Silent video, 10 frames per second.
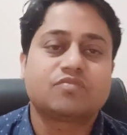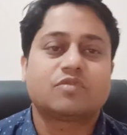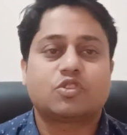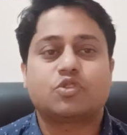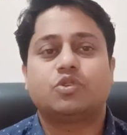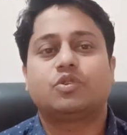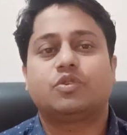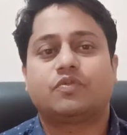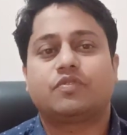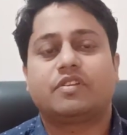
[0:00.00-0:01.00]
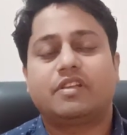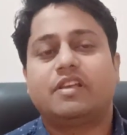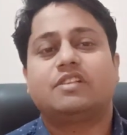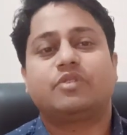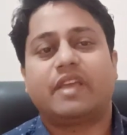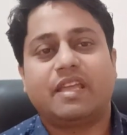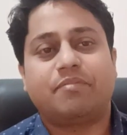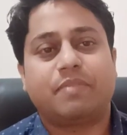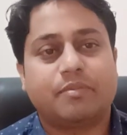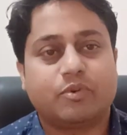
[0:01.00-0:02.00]
to
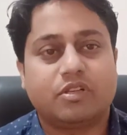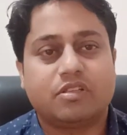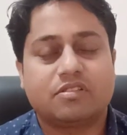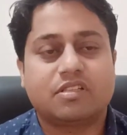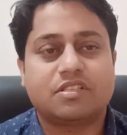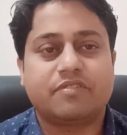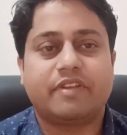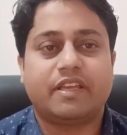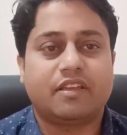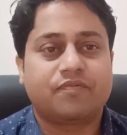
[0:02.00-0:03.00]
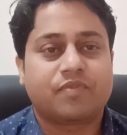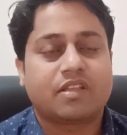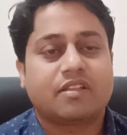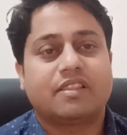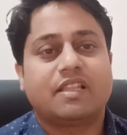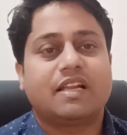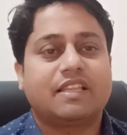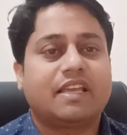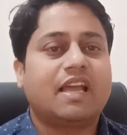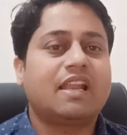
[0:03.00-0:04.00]
educate people in such a way that
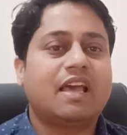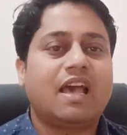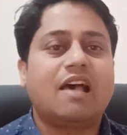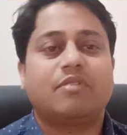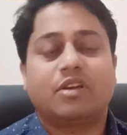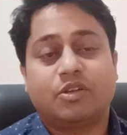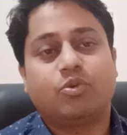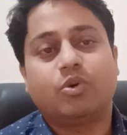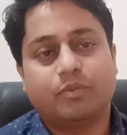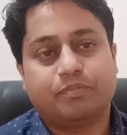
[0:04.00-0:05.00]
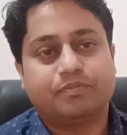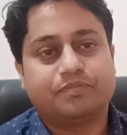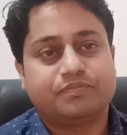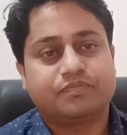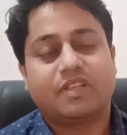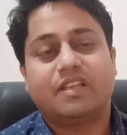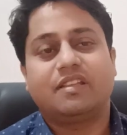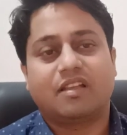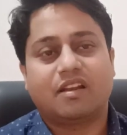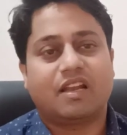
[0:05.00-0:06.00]
they can have a hope
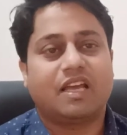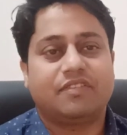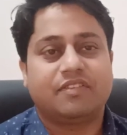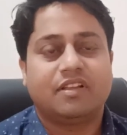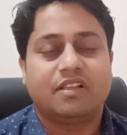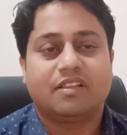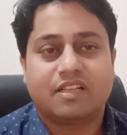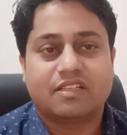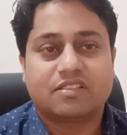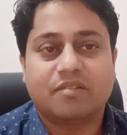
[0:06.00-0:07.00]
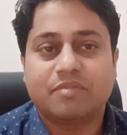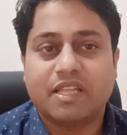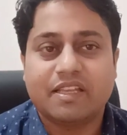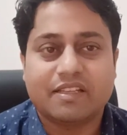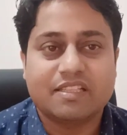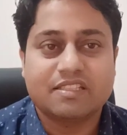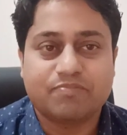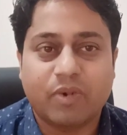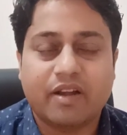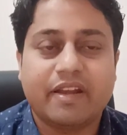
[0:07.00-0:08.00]
in their life, that something is
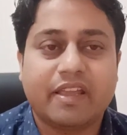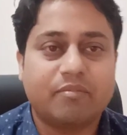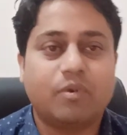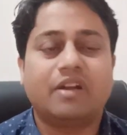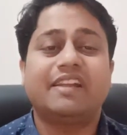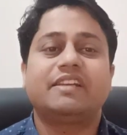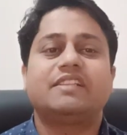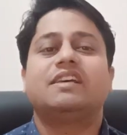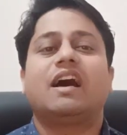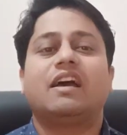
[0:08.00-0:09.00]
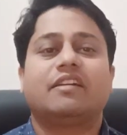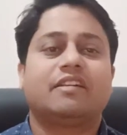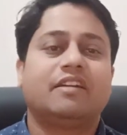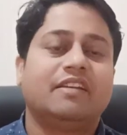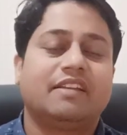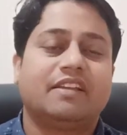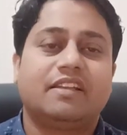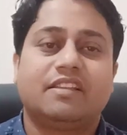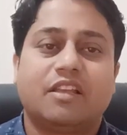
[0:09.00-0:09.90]
burning, a burning desire in their